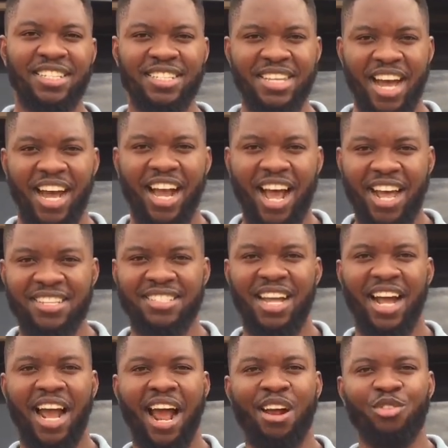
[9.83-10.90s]
These are cars
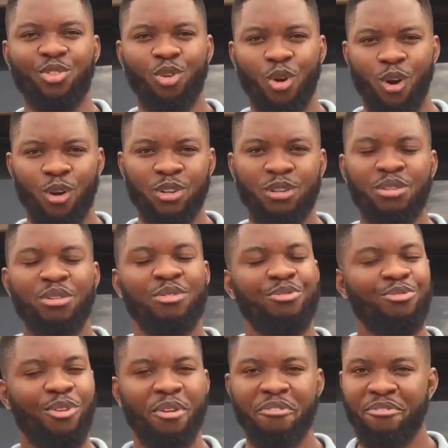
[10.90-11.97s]
that can run
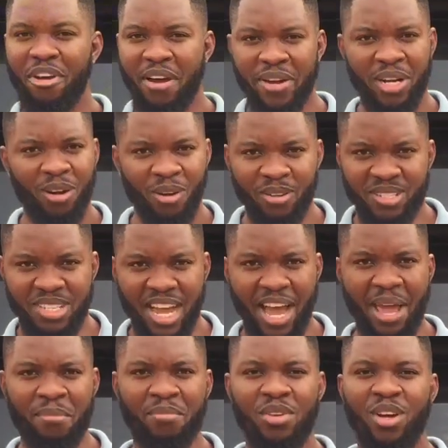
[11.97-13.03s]
for a very long
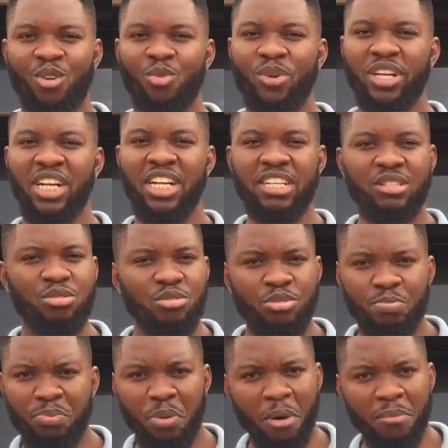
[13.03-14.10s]
time with
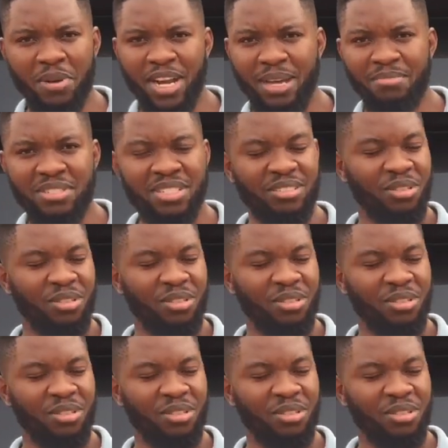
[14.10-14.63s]
little problems.